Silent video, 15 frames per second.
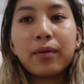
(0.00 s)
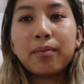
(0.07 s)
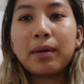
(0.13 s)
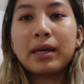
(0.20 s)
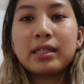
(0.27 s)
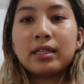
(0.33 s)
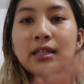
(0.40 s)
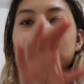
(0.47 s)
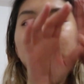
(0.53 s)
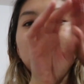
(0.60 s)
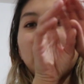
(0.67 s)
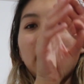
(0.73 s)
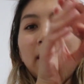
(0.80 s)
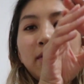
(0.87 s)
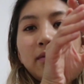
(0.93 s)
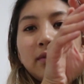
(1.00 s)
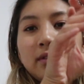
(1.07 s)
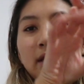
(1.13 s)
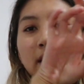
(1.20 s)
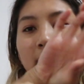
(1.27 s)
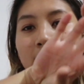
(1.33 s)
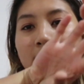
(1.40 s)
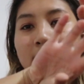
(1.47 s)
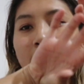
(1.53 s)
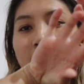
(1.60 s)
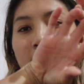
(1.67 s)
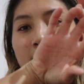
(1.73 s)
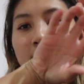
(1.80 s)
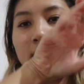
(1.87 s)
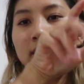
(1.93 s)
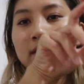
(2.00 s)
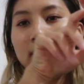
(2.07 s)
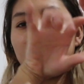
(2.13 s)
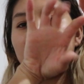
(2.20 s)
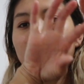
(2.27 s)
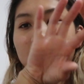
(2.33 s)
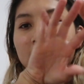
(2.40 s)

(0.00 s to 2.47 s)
and basically my ankle was like this.